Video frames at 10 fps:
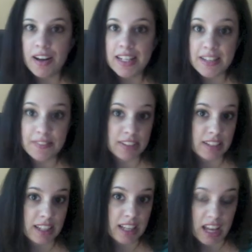
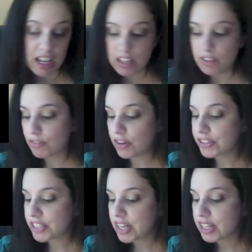definitely like Anna and the
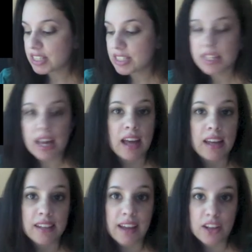French Kiss,
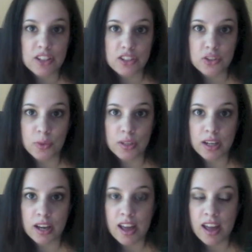and Catching
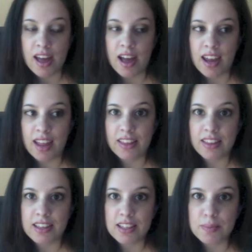Jordan. And I like
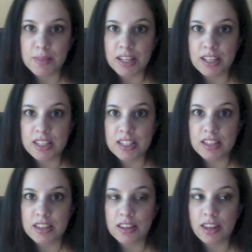these because
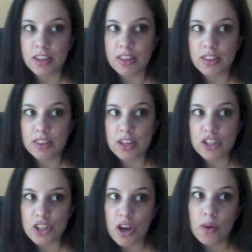like they
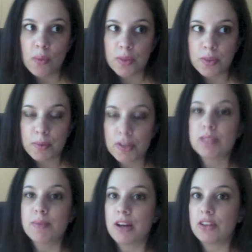show what the book
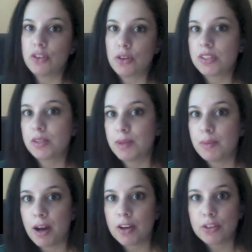is about. You know, it's going to be
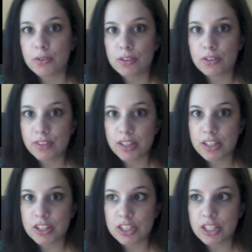about a cute little
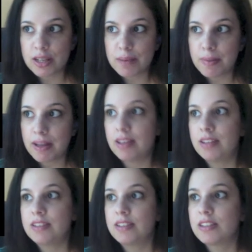relationship,
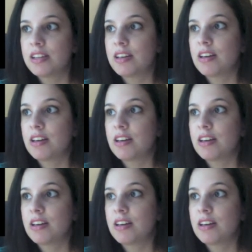and